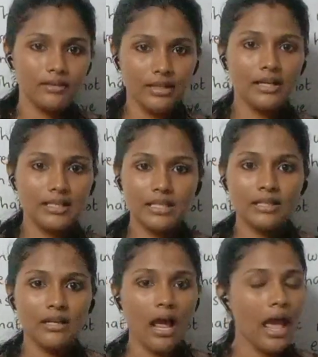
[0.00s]
they doesn't
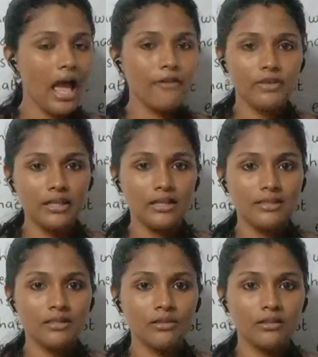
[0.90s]
have
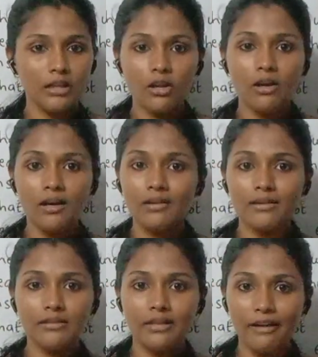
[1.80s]
ears. They are all
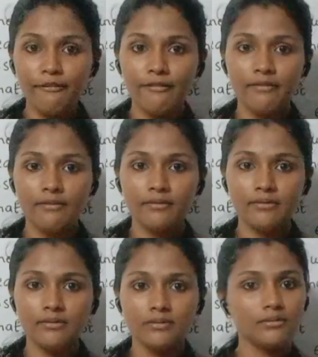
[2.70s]
deaf?
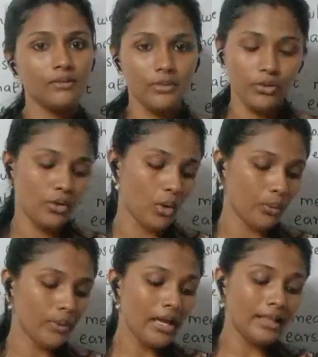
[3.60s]
No,
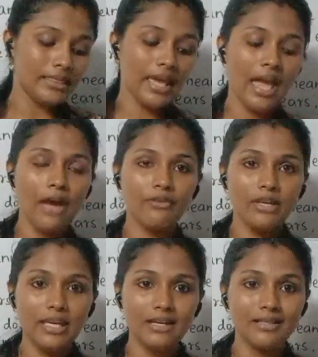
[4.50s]
they have
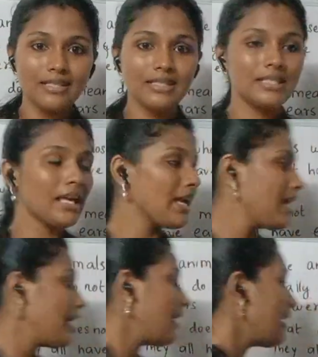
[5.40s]
ears
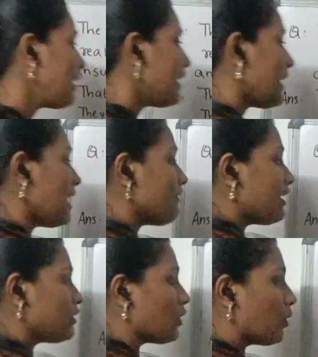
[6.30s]

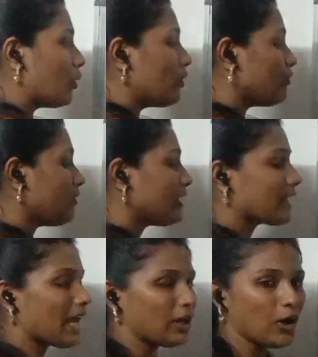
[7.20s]
even though we
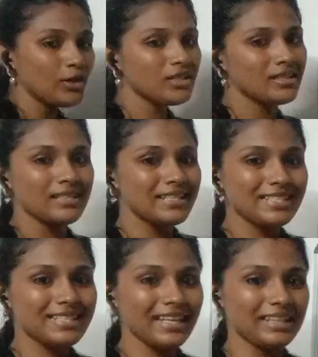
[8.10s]
cannot
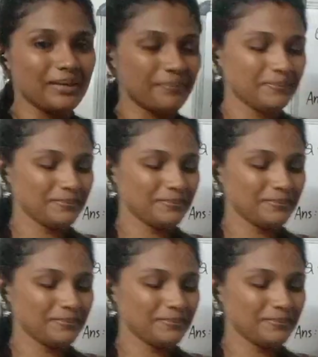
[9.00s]
see them.